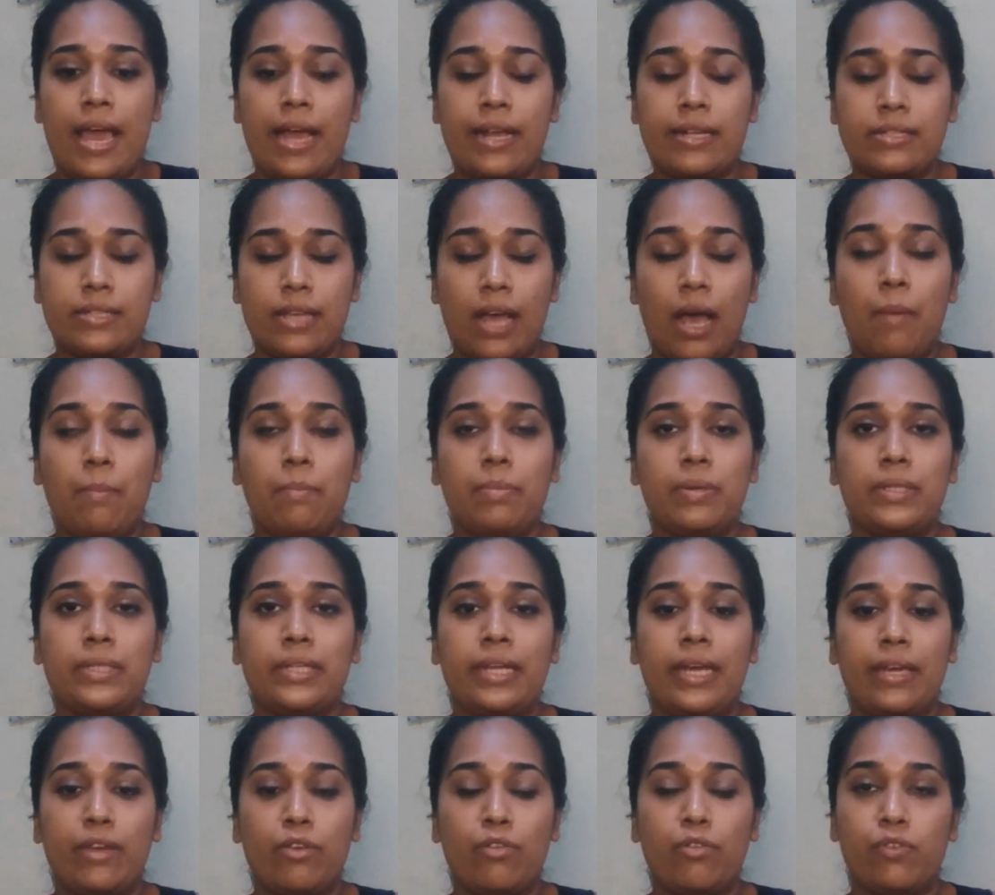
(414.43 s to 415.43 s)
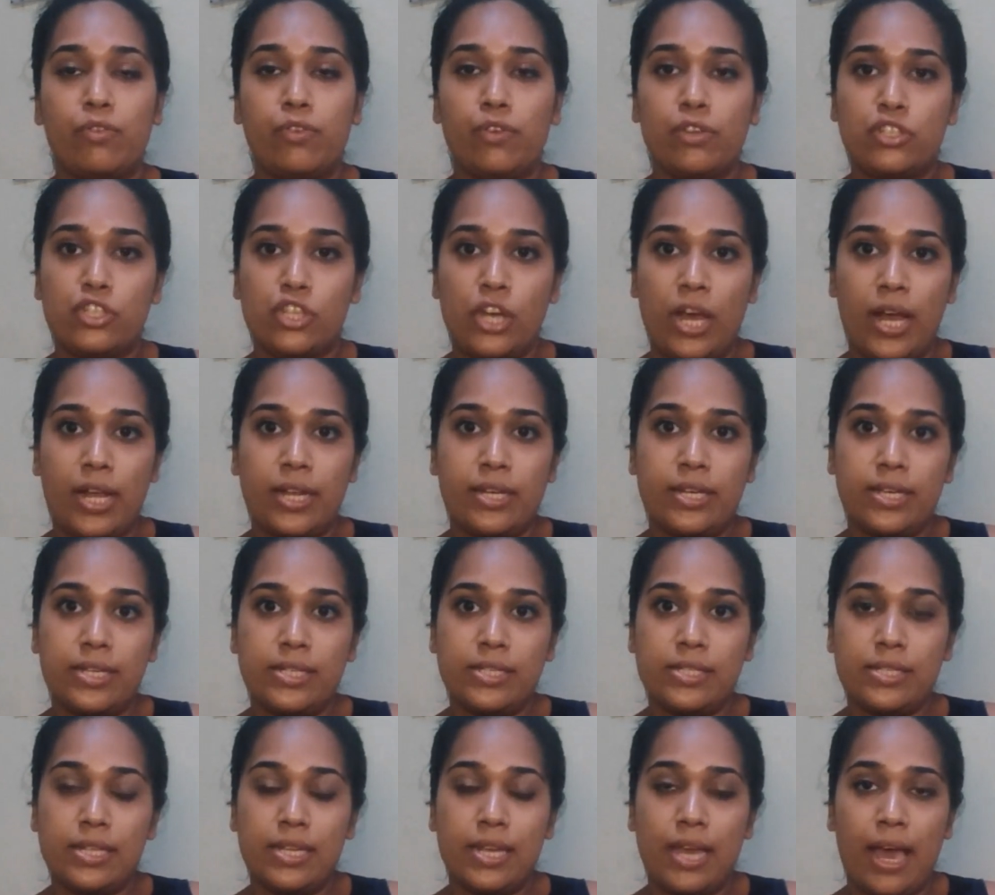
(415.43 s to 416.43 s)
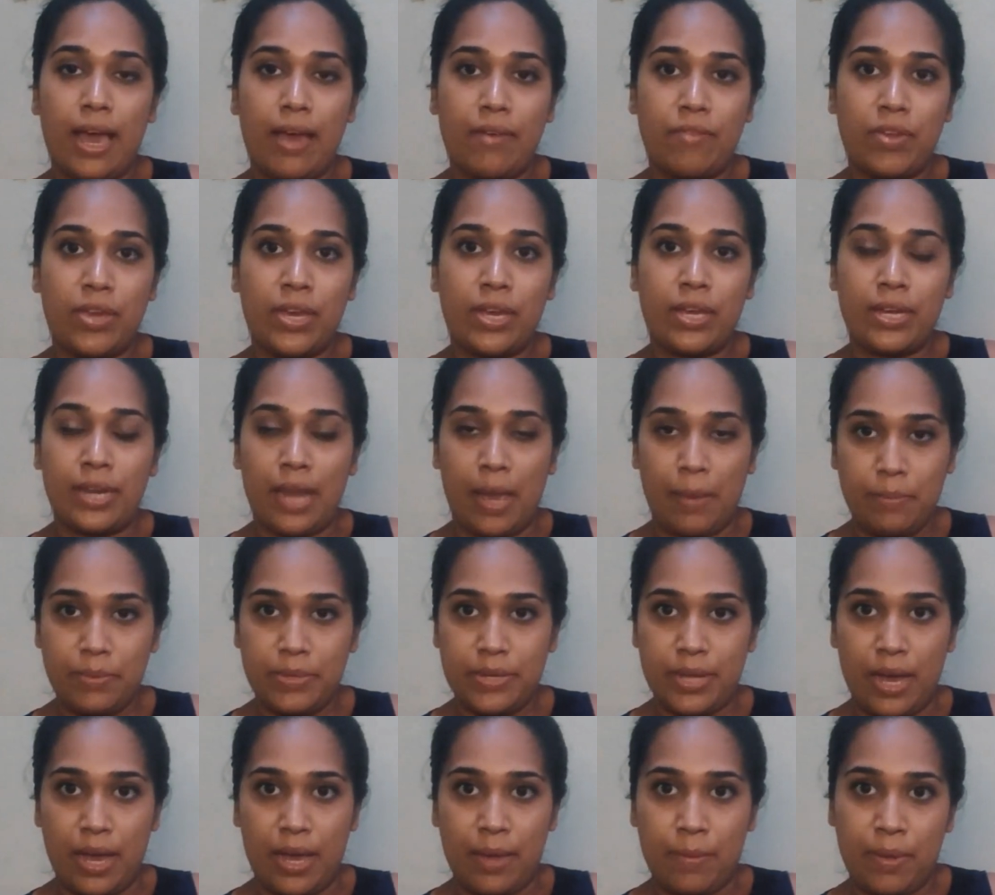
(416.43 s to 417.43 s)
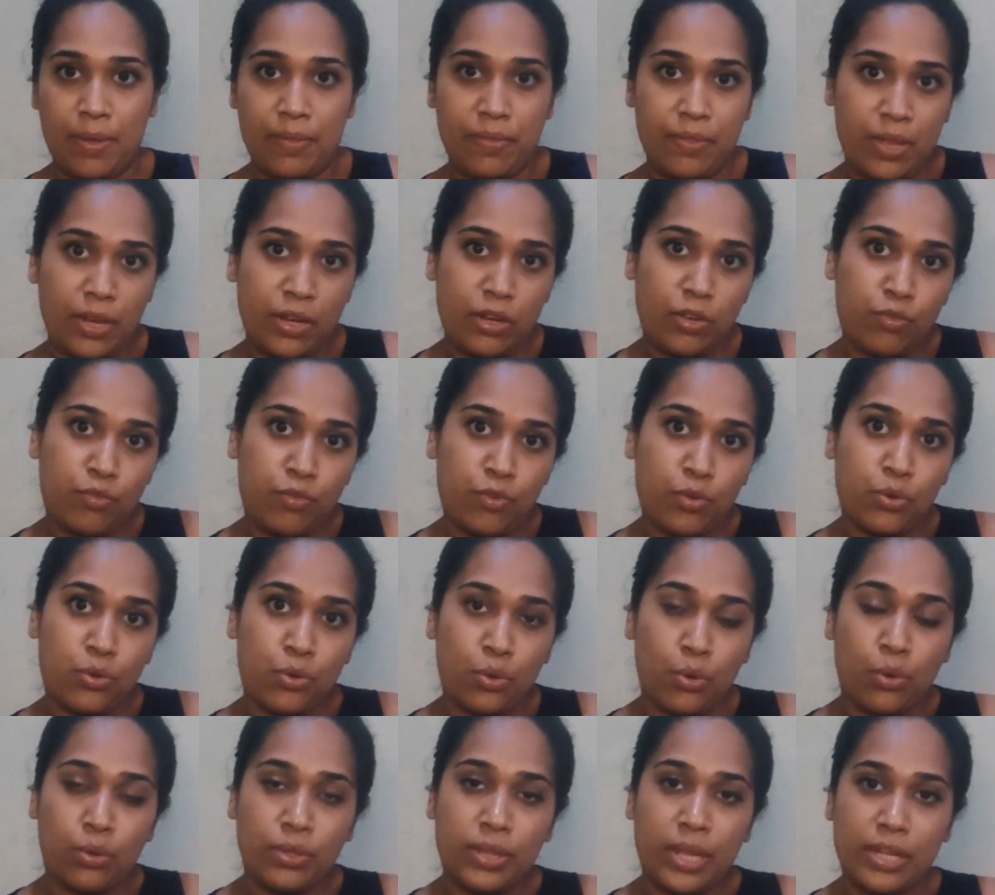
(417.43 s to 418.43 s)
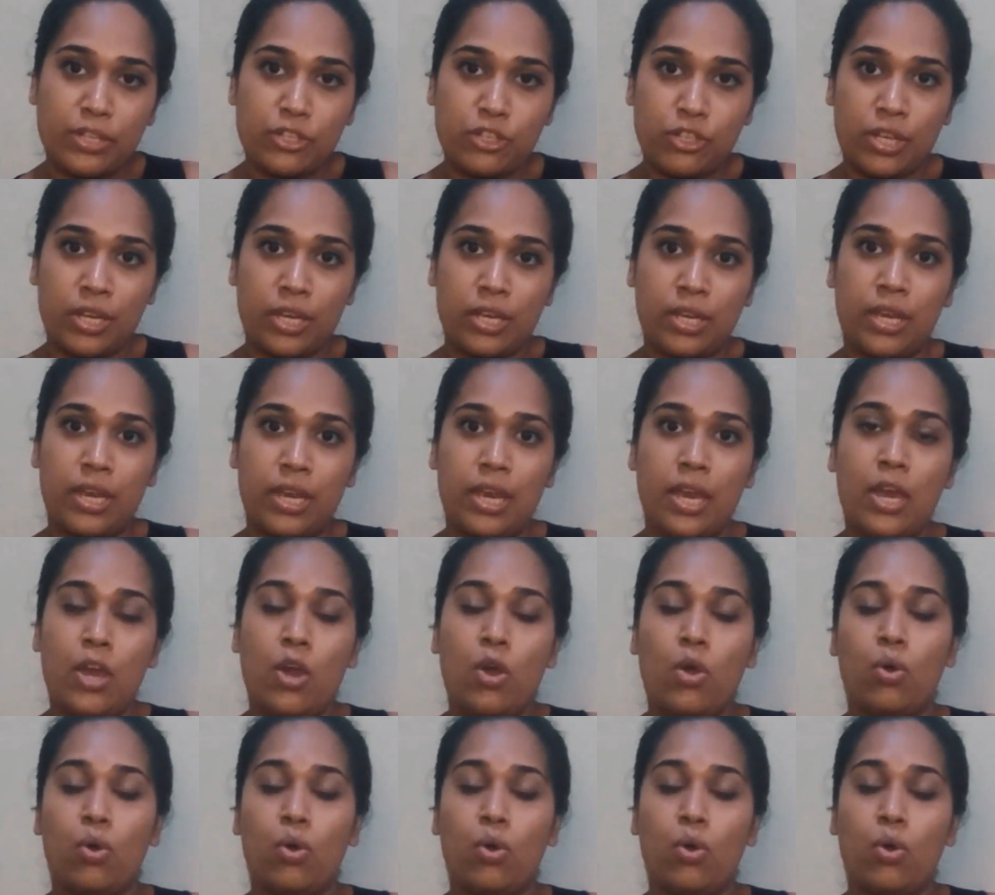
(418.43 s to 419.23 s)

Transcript: Example, like, if your child is having a nap time, and then if you know that she